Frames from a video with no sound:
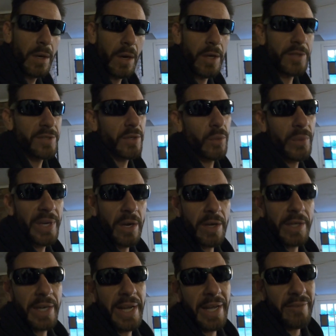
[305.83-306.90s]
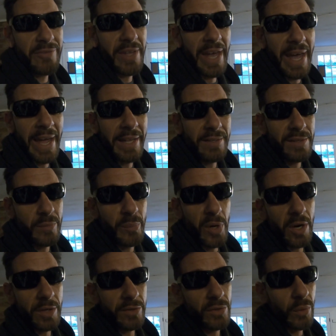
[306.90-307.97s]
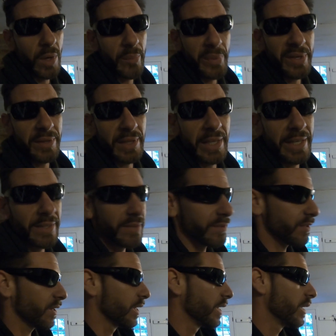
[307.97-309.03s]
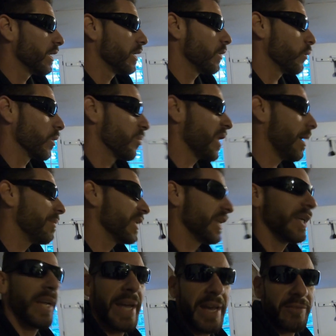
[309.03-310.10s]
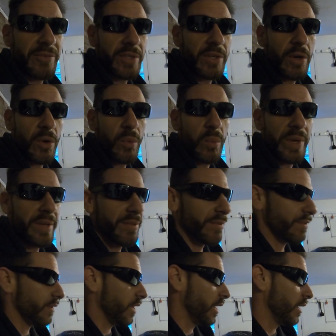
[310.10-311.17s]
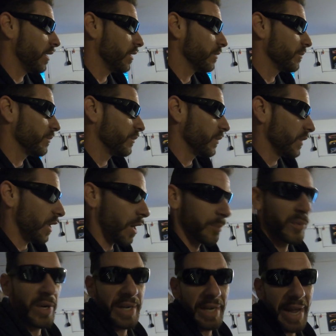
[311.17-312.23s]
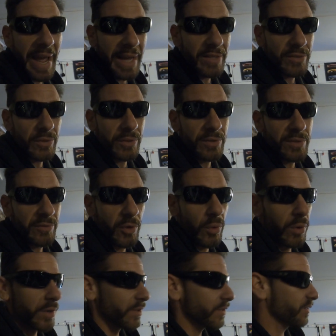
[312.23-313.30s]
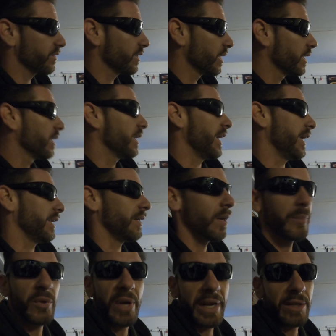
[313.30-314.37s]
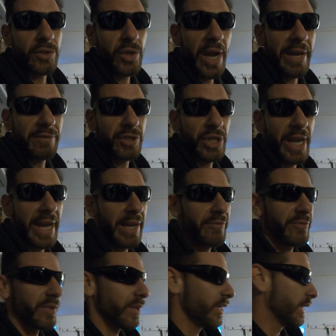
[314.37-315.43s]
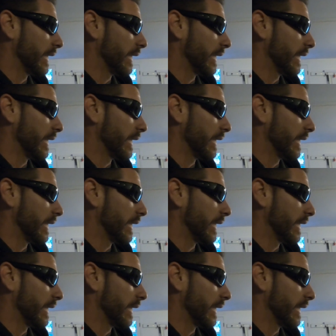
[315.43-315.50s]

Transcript: Also, we are going to have to add some parts to our build list. We're probably going to have to go with upgraded axles, of course, and an upgraded drive shaft.